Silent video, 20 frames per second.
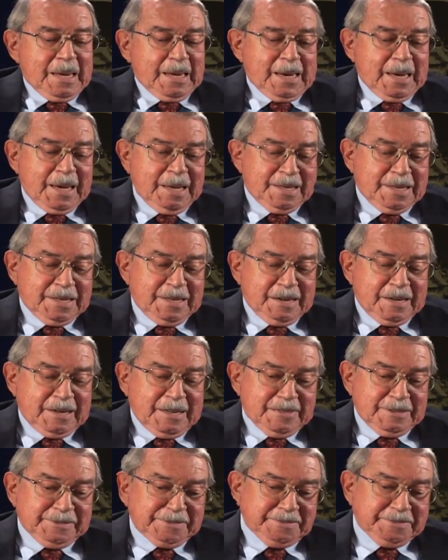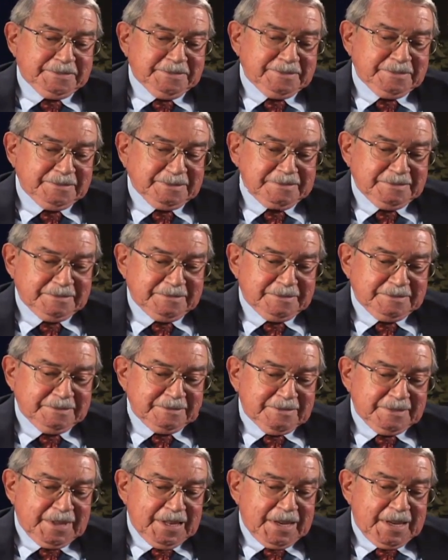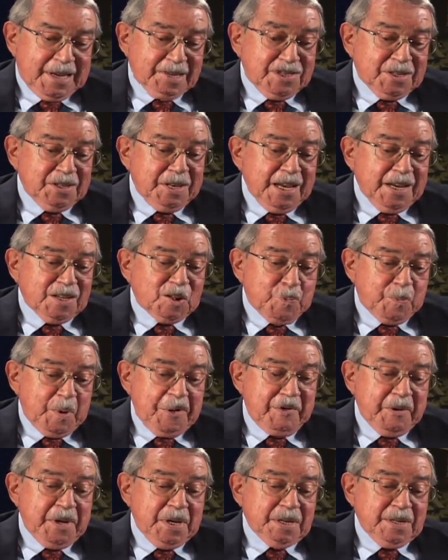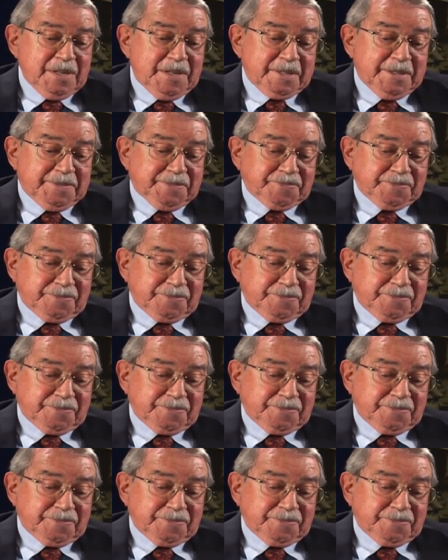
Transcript: It's uh, it's an experience